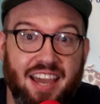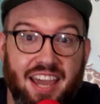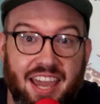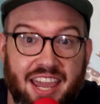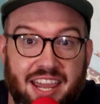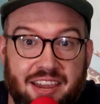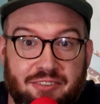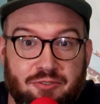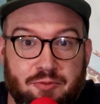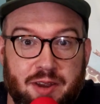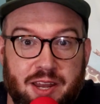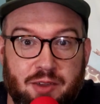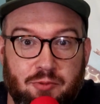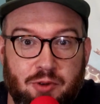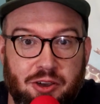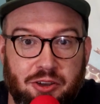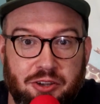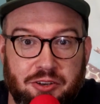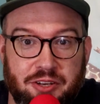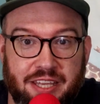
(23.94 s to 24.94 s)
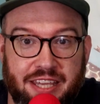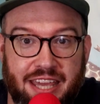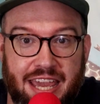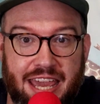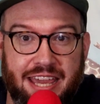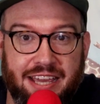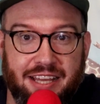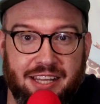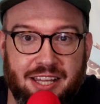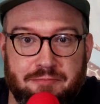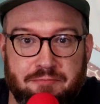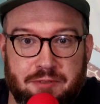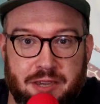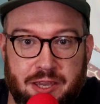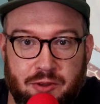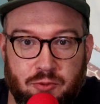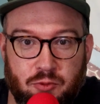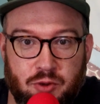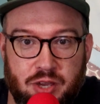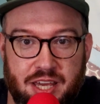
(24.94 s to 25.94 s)
Hey everybody, welcome to Can't Clip
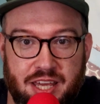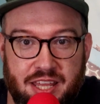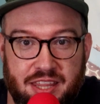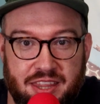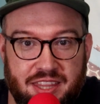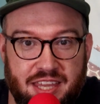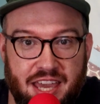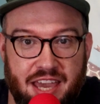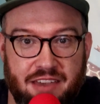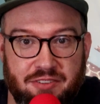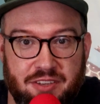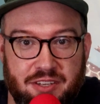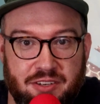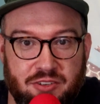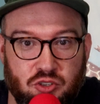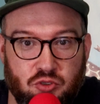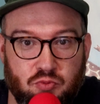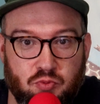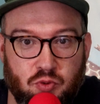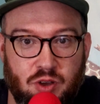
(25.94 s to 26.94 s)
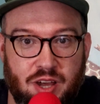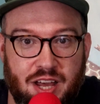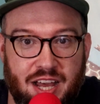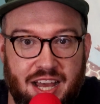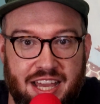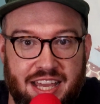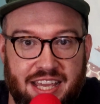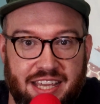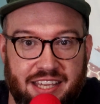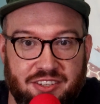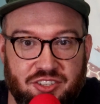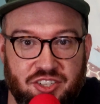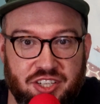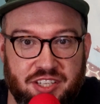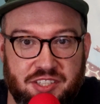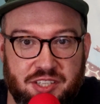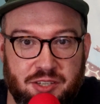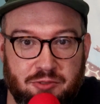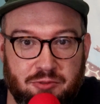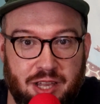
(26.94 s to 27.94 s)
It with Evan Dubois and
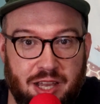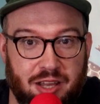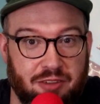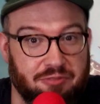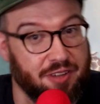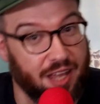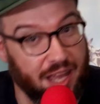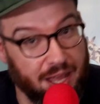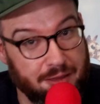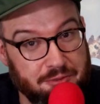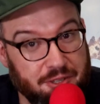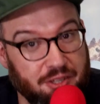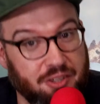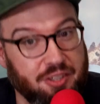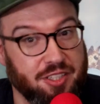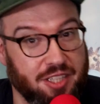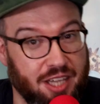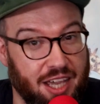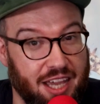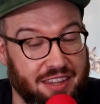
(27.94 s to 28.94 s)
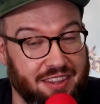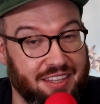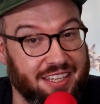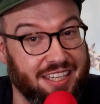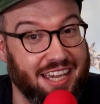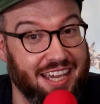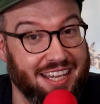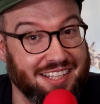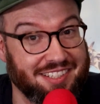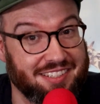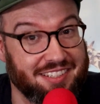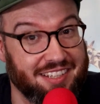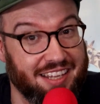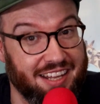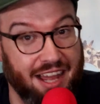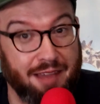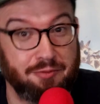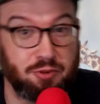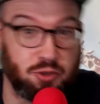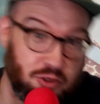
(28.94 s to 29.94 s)
Jesse Ralph. I'm Dylan Gott, the guest,
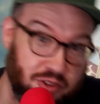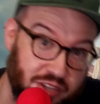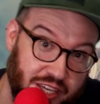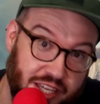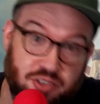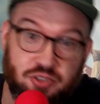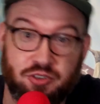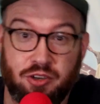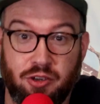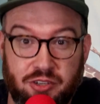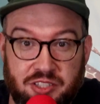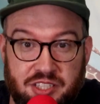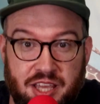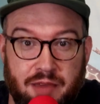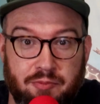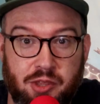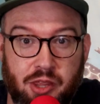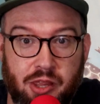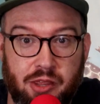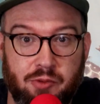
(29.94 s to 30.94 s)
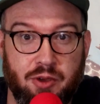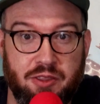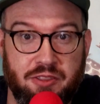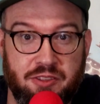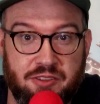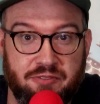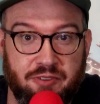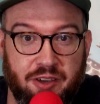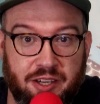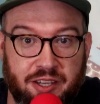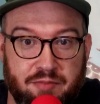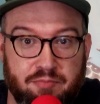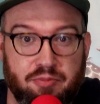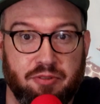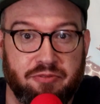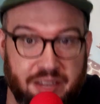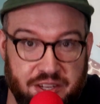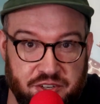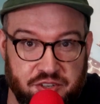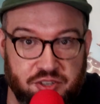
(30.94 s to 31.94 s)
and I'm doing the intro because I'm the only one that's fucking
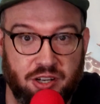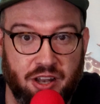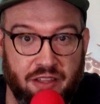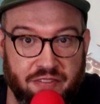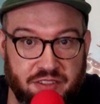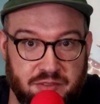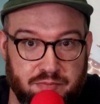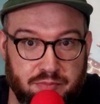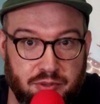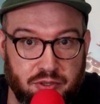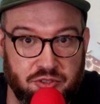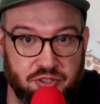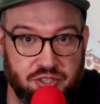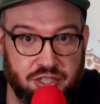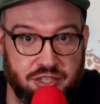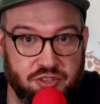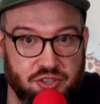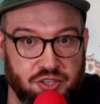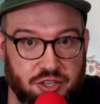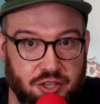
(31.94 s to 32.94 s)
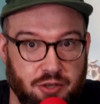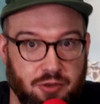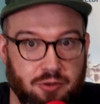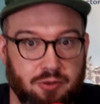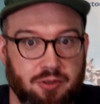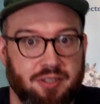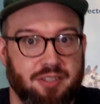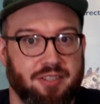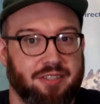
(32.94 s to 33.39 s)
professional on this bullshit show.